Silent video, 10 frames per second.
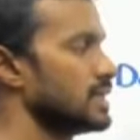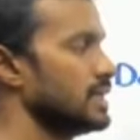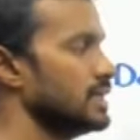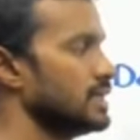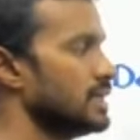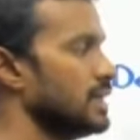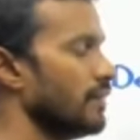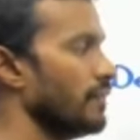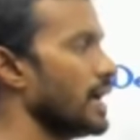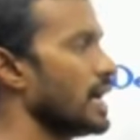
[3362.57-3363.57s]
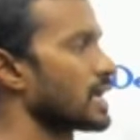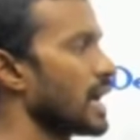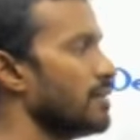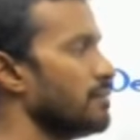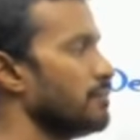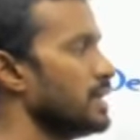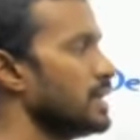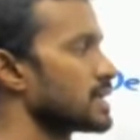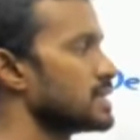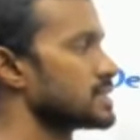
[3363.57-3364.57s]
clear there can
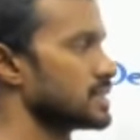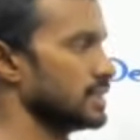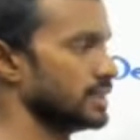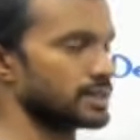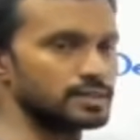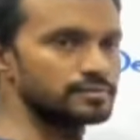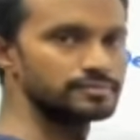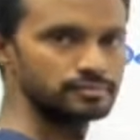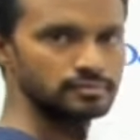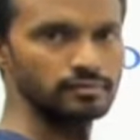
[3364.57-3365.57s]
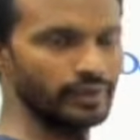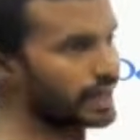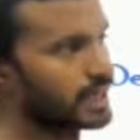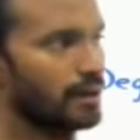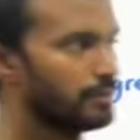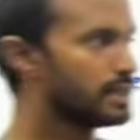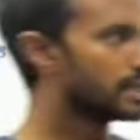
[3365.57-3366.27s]
be a constant. There can